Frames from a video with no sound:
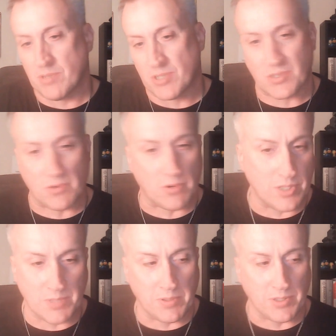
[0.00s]
the story
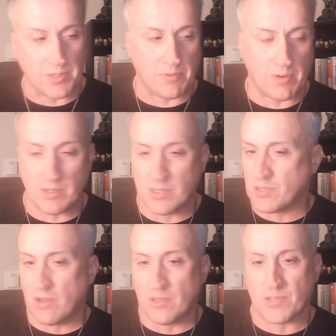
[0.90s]
that's built up around him, is
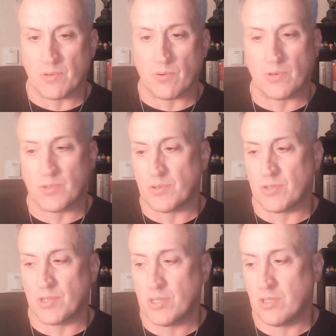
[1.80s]
all this oral
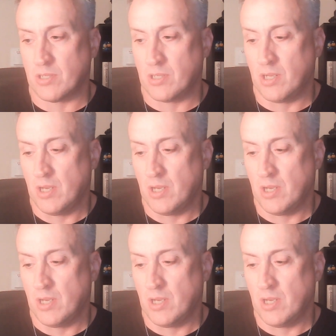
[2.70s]
tradition